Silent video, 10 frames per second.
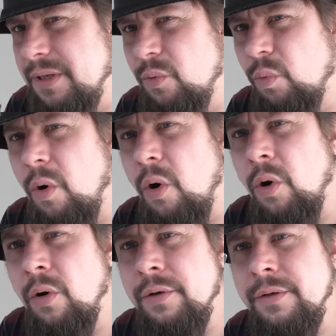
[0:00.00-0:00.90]
Be
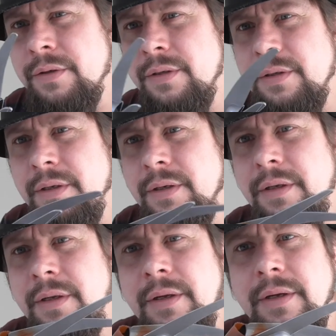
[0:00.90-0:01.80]
warned,
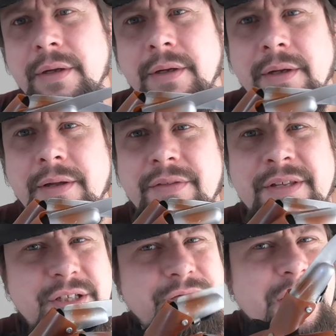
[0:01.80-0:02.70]

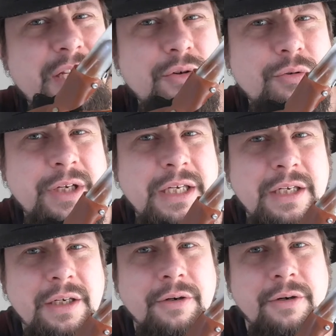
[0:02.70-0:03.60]
this video
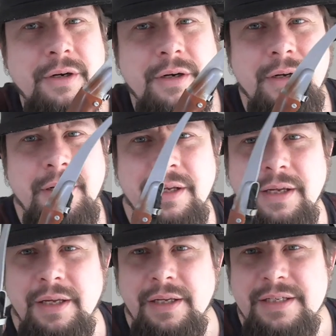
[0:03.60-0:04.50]
here
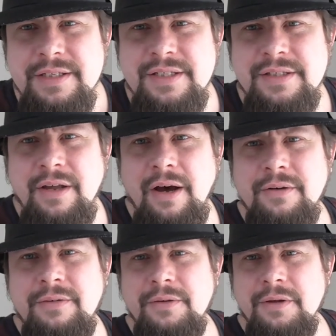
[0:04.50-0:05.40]
is
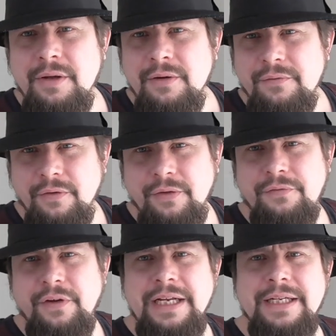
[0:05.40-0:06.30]
not for the
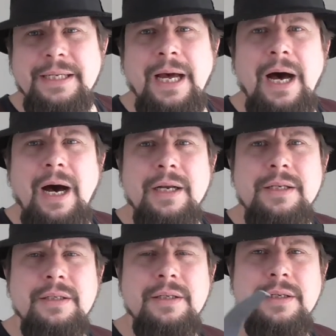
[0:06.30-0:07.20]
faint at heart.